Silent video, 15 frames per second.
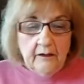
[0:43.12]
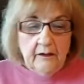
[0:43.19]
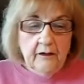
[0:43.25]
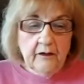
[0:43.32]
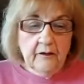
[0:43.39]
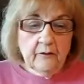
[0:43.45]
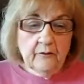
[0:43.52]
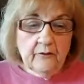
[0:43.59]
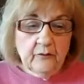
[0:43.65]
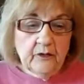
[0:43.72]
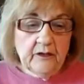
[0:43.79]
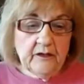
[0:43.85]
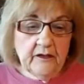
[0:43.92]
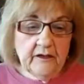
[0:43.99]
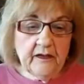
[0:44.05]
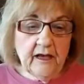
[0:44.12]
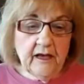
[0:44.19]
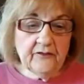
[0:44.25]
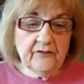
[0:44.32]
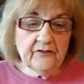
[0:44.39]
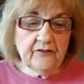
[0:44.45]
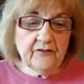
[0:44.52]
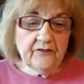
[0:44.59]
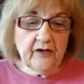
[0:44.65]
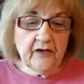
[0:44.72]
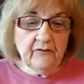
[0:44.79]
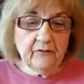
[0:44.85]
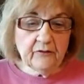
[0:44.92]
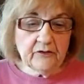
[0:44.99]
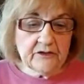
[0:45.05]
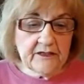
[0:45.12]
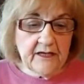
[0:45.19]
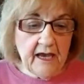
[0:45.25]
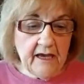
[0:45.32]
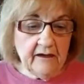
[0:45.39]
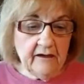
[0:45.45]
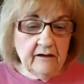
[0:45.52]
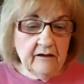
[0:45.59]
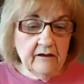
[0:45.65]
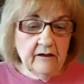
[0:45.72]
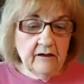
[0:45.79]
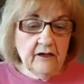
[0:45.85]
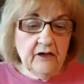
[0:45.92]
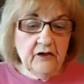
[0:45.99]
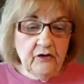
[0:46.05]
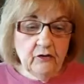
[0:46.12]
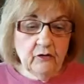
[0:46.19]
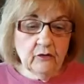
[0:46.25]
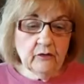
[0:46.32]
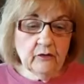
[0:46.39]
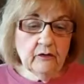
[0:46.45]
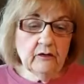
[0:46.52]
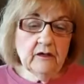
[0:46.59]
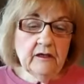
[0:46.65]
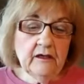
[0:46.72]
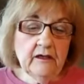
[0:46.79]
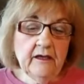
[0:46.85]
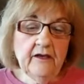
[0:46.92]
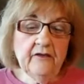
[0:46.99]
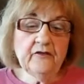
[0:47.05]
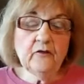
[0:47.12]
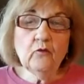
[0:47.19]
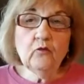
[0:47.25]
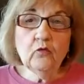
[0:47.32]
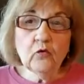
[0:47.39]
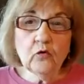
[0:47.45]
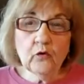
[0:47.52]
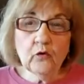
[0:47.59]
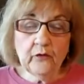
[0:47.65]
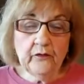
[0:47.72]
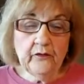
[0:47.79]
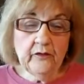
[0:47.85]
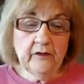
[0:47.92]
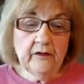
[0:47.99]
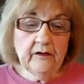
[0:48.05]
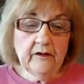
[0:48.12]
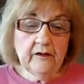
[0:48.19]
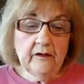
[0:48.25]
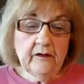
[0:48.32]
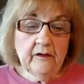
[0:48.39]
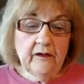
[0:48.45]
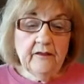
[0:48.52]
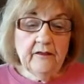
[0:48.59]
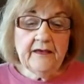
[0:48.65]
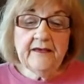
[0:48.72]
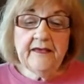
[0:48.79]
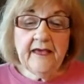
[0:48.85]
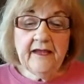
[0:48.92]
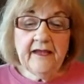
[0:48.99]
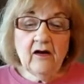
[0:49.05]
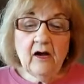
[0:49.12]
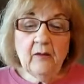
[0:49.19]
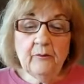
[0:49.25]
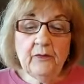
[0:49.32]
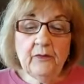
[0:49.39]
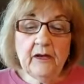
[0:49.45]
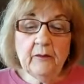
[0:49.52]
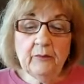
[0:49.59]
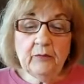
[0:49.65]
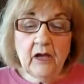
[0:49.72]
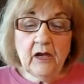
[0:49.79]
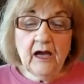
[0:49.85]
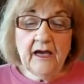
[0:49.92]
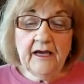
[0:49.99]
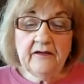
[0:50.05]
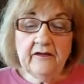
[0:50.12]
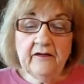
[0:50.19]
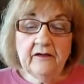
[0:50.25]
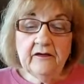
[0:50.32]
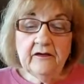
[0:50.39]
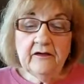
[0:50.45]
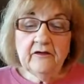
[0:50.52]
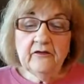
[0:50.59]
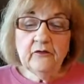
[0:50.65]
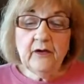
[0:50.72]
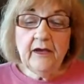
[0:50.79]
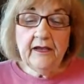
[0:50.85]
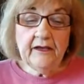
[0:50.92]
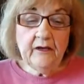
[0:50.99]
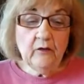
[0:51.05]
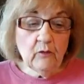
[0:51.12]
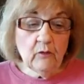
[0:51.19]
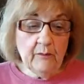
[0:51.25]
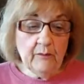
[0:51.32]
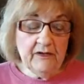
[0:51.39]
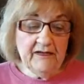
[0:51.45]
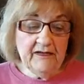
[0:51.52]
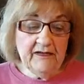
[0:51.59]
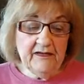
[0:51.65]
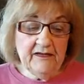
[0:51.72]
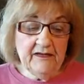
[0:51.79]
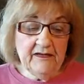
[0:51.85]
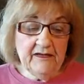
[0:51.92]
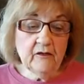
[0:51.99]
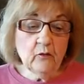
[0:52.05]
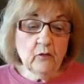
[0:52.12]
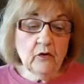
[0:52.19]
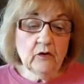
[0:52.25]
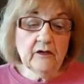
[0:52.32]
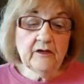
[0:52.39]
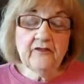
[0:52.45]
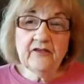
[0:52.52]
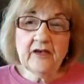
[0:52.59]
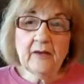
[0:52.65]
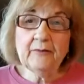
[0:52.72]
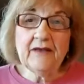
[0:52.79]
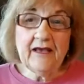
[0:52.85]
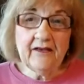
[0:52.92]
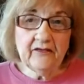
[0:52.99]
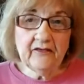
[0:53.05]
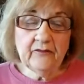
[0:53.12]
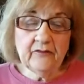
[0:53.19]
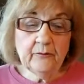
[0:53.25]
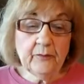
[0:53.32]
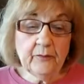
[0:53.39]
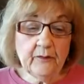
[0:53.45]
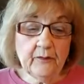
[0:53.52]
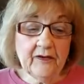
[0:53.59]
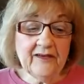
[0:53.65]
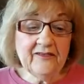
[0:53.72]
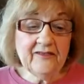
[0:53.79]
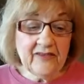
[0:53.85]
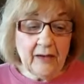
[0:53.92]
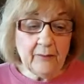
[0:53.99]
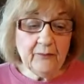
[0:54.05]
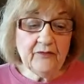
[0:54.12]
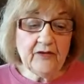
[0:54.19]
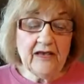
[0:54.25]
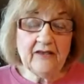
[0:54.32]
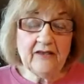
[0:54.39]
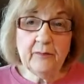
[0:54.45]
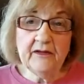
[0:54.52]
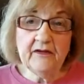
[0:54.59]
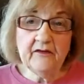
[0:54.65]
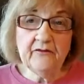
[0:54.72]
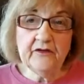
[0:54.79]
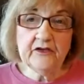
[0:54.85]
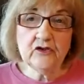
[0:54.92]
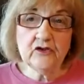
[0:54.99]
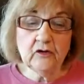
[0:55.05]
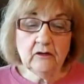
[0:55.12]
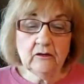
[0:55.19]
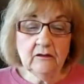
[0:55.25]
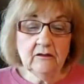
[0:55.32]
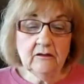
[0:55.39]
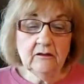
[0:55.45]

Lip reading: here's what it has to say for today. Cure is a word that cannot be applied to any remedy the world accepts as beneficial.